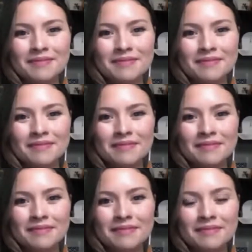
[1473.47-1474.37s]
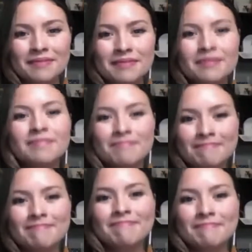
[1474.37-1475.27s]

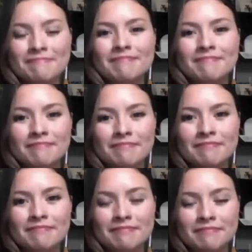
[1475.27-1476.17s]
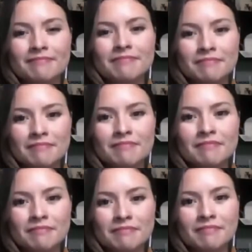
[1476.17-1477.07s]

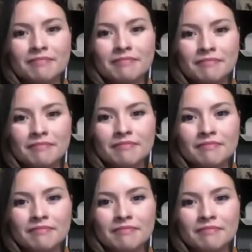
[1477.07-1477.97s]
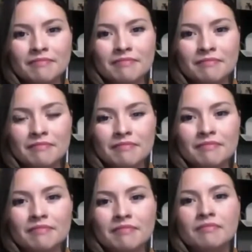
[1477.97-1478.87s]

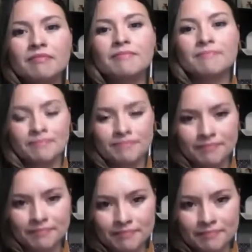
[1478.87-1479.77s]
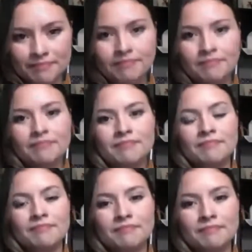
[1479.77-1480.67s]

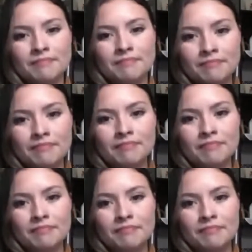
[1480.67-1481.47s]
(not speaking)